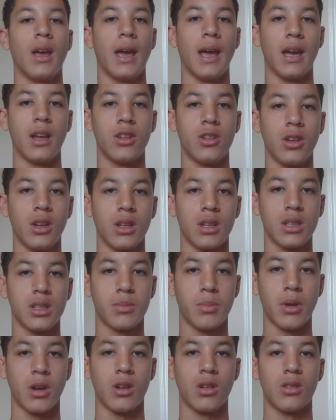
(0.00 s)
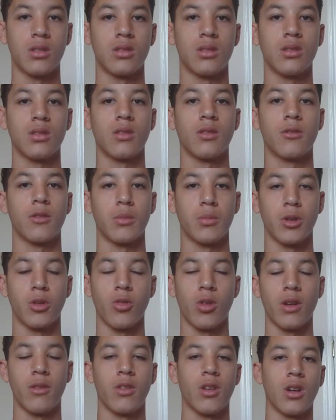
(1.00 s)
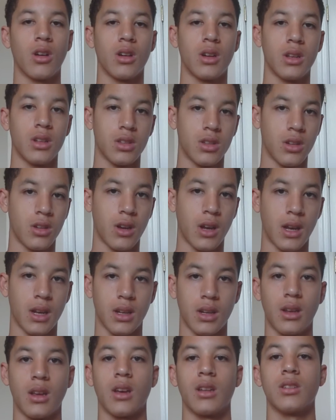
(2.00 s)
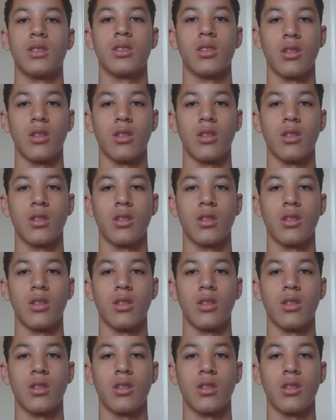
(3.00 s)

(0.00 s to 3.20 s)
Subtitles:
and you get a spell from your graveyard into your hand again.